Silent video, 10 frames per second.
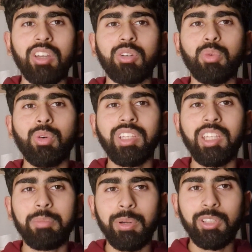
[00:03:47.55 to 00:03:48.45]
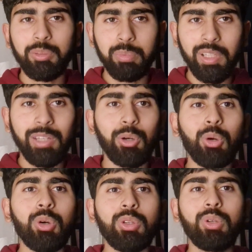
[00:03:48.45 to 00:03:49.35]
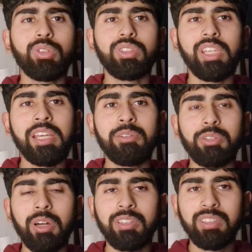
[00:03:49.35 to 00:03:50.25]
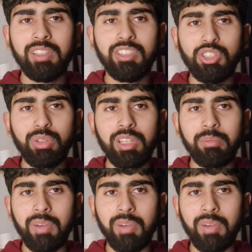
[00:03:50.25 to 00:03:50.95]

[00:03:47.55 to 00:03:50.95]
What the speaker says: Will he be able to play all those games without an injury?